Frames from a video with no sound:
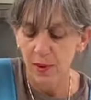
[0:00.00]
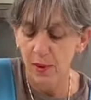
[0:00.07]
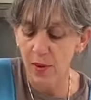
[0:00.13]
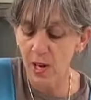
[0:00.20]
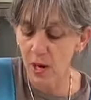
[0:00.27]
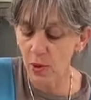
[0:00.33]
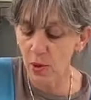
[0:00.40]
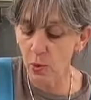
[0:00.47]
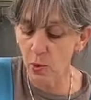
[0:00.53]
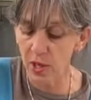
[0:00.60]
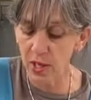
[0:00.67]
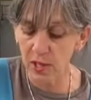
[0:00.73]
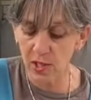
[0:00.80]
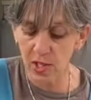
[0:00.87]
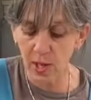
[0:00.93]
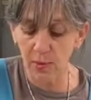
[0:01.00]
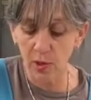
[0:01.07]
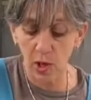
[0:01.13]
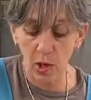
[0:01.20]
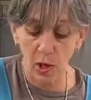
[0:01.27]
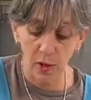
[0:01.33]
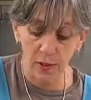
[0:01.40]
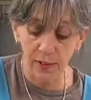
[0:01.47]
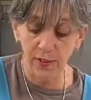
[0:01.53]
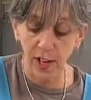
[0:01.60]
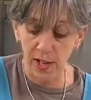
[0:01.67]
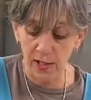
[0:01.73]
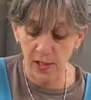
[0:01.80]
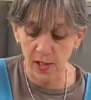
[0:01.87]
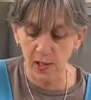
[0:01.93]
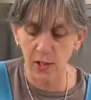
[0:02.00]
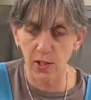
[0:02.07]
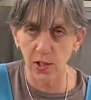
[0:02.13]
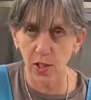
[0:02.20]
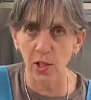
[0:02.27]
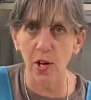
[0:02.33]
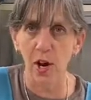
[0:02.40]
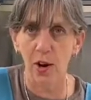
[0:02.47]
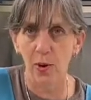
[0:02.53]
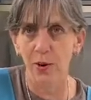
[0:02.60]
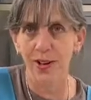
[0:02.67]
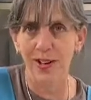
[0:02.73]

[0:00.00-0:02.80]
Now no one except all of us need to know.